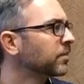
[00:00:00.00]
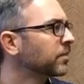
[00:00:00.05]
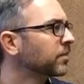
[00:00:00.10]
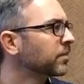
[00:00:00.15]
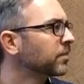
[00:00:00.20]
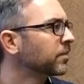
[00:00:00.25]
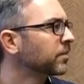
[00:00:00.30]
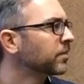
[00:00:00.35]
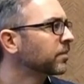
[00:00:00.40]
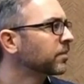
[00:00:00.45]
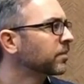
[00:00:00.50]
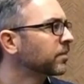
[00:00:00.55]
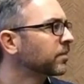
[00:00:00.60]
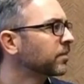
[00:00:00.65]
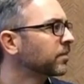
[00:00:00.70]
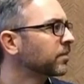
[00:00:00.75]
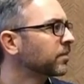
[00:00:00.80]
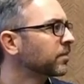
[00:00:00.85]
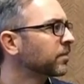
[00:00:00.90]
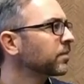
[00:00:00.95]

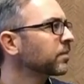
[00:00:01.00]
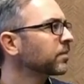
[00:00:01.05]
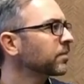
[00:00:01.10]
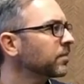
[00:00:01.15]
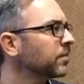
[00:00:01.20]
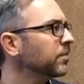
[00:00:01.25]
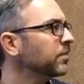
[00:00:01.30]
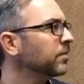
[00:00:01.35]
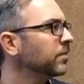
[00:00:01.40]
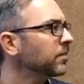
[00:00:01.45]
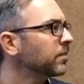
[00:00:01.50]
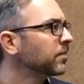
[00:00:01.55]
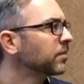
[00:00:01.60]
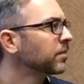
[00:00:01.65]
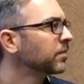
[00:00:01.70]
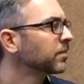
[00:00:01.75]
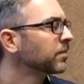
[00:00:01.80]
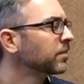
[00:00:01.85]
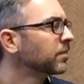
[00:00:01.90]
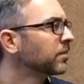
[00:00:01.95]

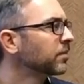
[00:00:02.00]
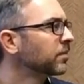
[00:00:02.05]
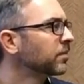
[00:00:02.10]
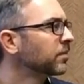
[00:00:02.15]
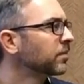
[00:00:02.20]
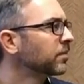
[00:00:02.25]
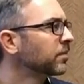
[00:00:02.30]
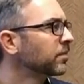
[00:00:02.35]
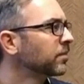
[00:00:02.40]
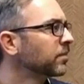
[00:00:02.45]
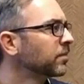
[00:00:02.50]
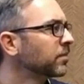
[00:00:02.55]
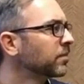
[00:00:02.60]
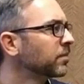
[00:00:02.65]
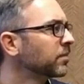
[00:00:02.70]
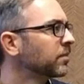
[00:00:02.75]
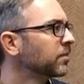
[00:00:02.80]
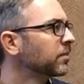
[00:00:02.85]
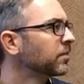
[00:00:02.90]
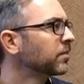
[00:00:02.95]

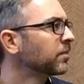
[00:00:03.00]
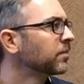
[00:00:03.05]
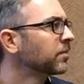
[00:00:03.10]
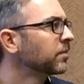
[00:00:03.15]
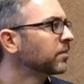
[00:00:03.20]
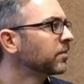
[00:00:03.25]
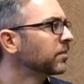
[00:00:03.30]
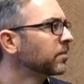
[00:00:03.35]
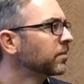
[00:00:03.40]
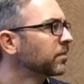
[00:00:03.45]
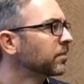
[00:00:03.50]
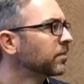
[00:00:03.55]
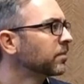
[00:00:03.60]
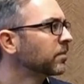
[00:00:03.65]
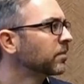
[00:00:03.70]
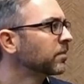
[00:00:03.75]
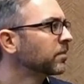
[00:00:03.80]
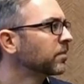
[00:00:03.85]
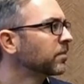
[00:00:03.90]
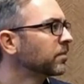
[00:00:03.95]

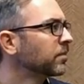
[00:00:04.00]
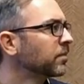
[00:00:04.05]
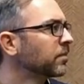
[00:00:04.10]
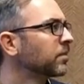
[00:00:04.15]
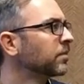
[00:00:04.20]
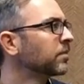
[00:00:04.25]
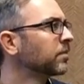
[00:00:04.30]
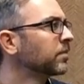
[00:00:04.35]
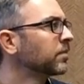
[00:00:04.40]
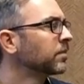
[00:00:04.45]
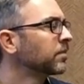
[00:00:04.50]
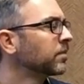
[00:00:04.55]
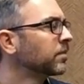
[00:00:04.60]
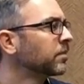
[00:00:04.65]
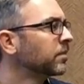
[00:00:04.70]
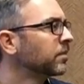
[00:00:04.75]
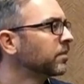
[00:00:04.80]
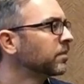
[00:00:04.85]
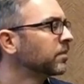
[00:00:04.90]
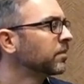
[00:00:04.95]

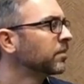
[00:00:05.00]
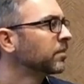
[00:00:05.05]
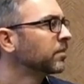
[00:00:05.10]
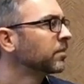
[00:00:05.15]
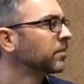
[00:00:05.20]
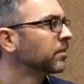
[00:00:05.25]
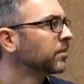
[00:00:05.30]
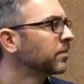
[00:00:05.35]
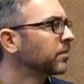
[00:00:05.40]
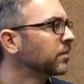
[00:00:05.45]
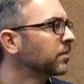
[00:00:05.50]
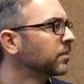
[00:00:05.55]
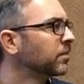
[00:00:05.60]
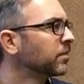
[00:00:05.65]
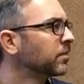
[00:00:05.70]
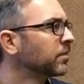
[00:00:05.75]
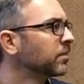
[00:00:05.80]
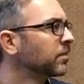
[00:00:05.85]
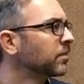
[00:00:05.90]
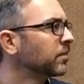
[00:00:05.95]

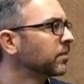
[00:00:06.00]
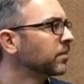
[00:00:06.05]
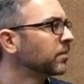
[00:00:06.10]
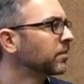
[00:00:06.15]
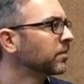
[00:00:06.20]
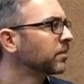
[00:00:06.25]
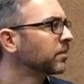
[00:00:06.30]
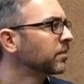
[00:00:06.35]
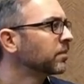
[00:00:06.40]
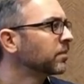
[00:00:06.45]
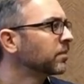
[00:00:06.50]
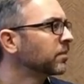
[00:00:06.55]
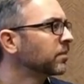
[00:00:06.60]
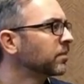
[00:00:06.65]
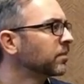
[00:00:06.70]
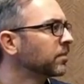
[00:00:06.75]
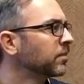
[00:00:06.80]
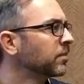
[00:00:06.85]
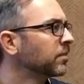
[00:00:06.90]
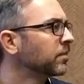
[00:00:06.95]

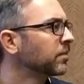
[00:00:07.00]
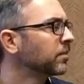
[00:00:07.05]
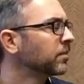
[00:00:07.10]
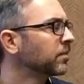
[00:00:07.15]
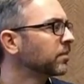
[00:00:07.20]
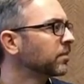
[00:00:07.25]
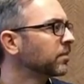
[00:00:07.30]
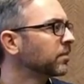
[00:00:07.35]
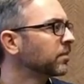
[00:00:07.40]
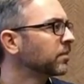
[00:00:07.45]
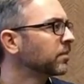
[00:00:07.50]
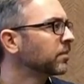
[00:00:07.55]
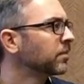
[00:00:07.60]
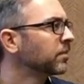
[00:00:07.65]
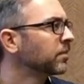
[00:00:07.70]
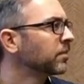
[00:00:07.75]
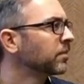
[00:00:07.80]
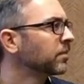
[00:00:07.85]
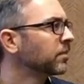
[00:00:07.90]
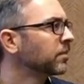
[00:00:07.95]
This person isn't speaking.